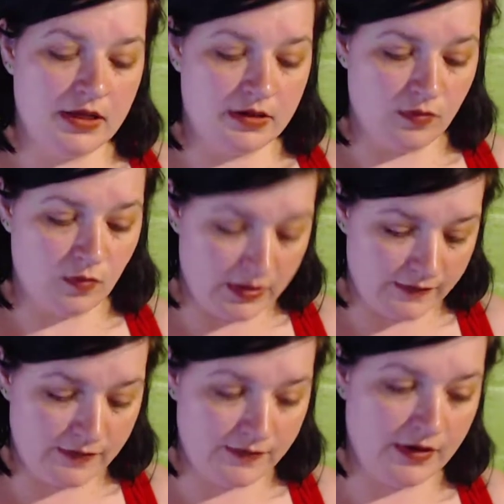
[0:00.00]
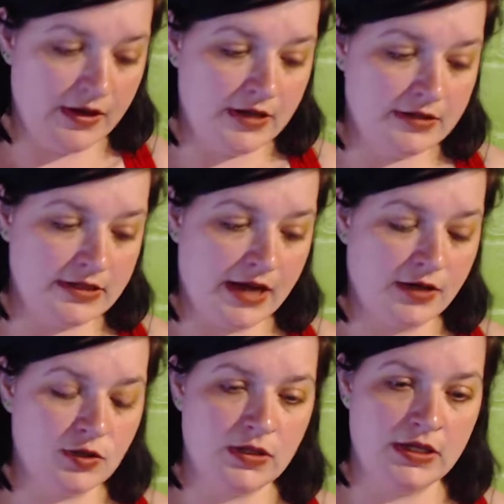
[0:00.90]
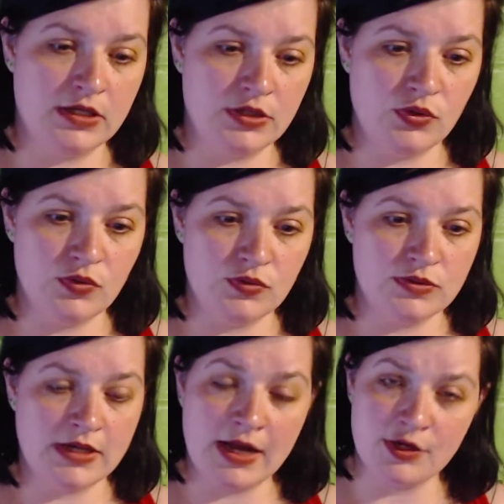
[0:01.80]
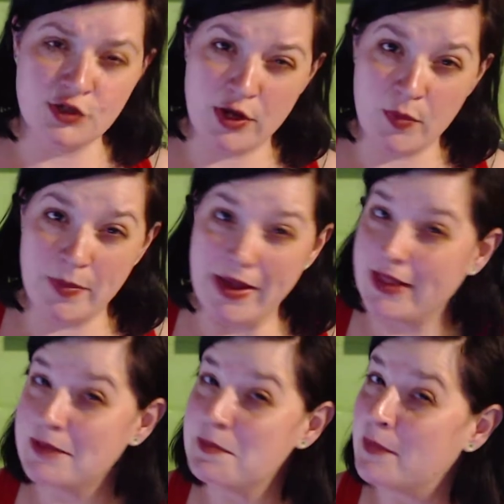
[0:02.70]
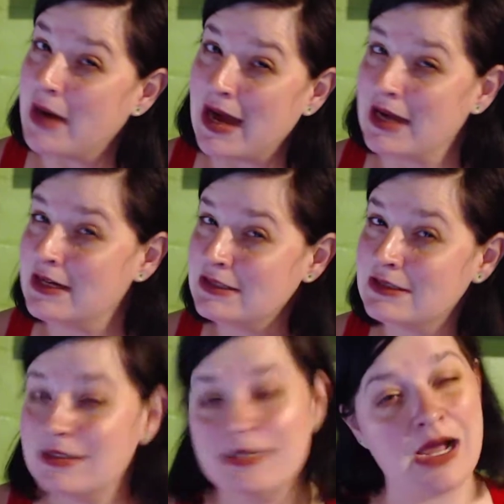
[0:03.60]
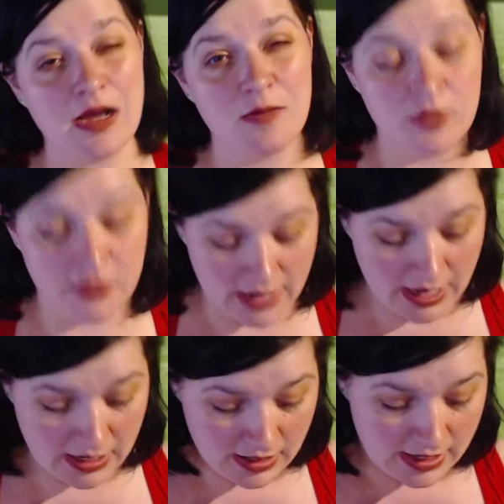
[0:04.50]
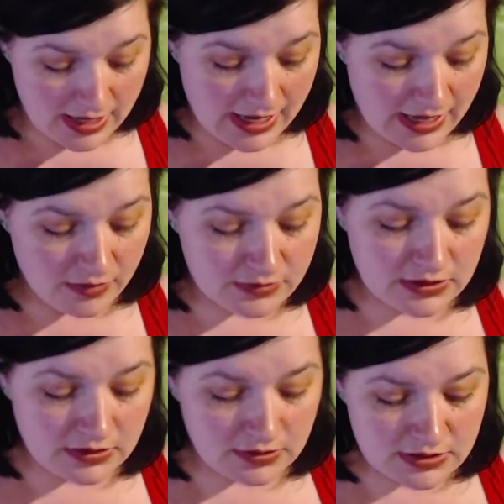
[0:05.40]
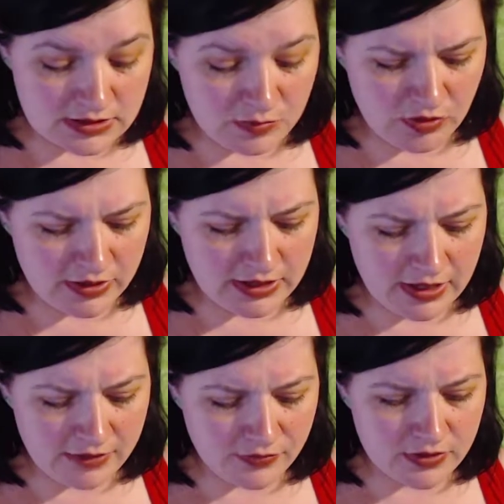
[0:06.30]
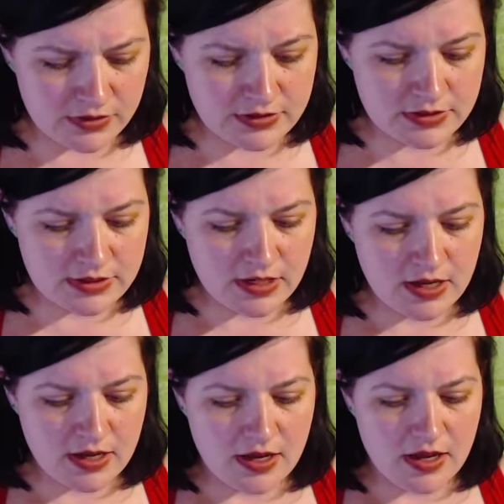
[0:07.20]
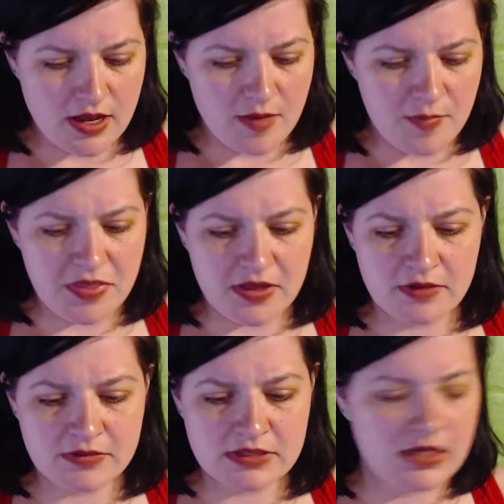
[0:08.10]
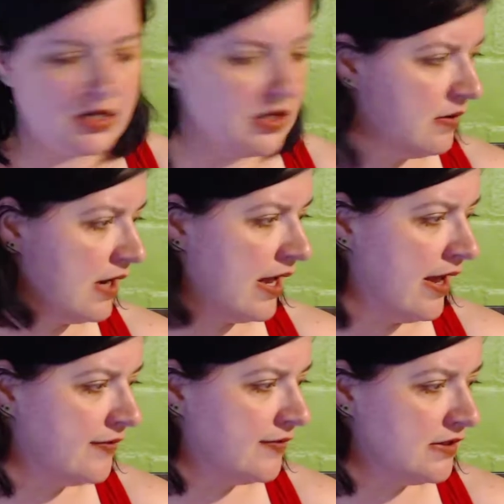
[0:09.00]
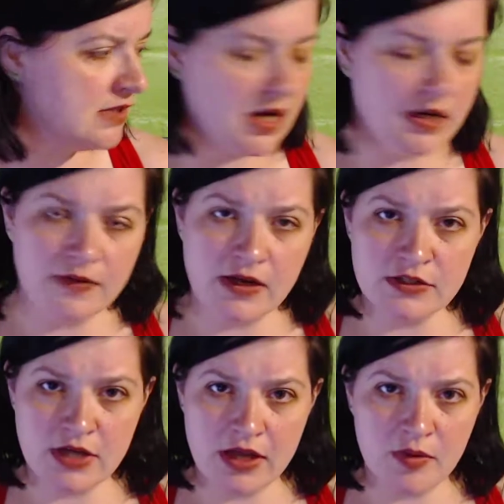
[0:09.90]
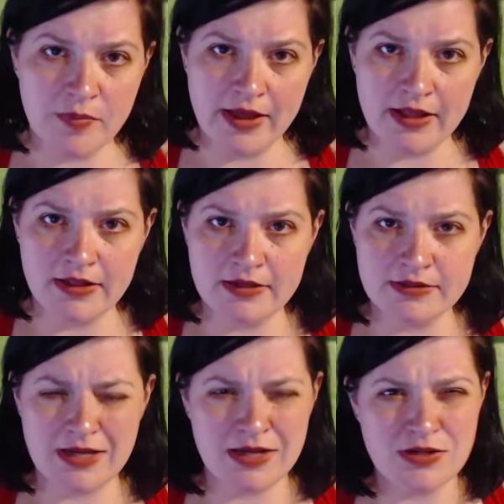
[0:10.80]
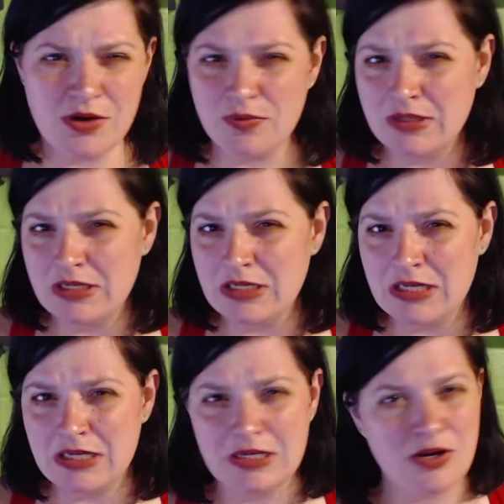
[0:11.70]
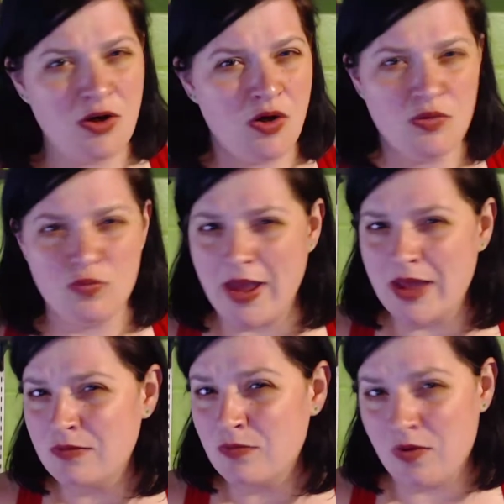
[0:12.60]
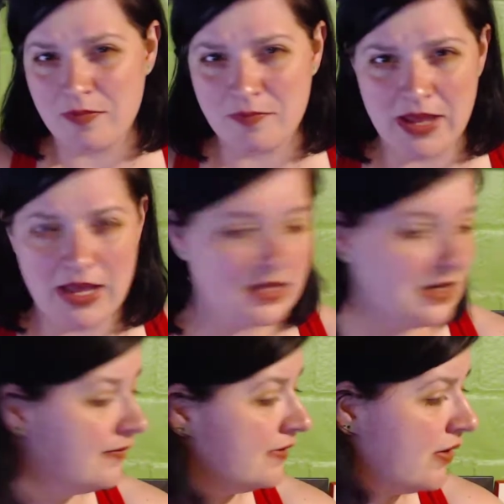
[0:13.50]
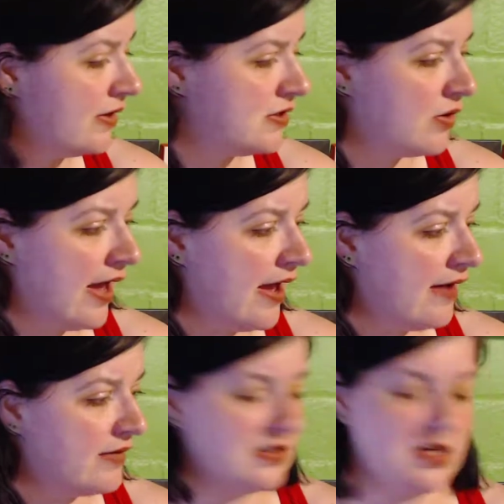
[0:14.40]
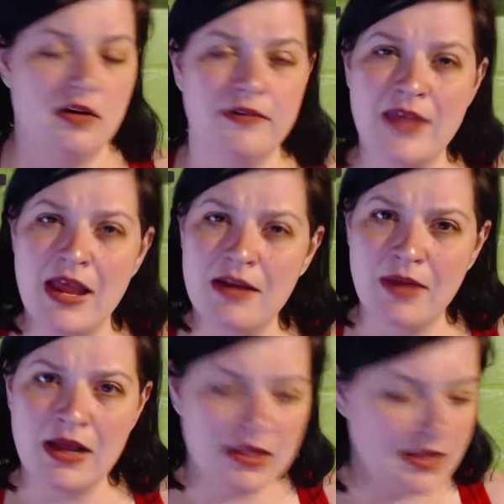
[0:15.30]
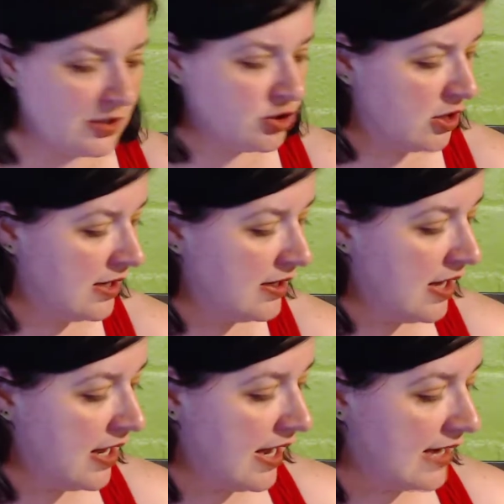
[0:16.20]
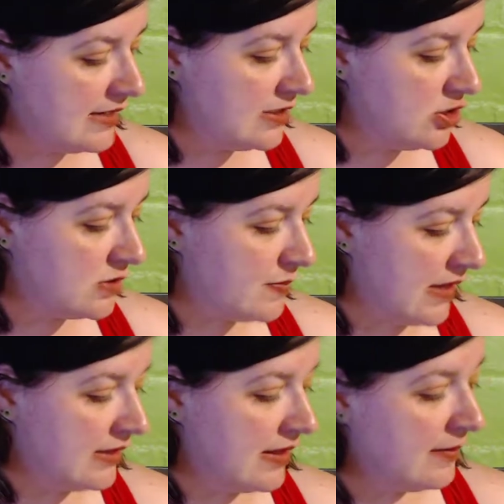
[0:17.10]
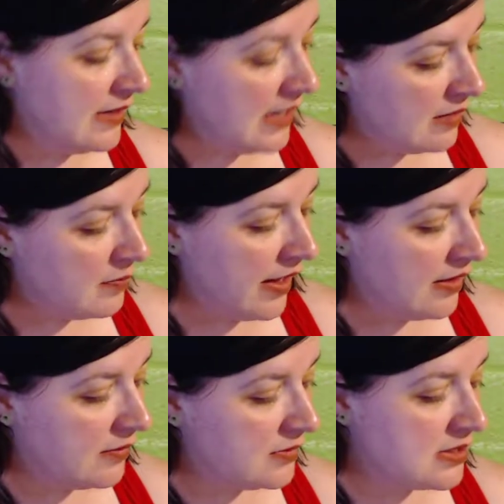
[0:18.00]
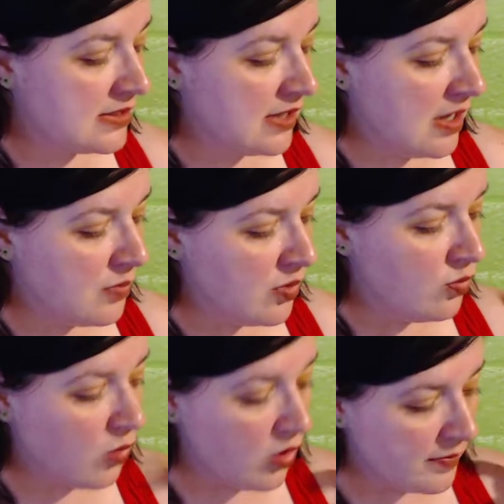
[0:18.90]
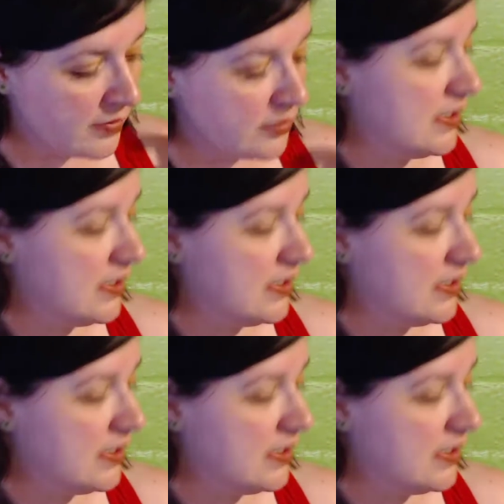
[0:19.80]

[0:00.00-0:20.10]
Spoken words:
one of the variants actually includes an eyeshadow palette. Mine did not come with that, and I was a little disappointed at first. But then I was like, you know what, I have a ton of eyeshadow palettes. I don't really need an all red warm palette, even though I don't have a ton of that in my collection. I did just buy the Lemonade palette, which has a couple warmer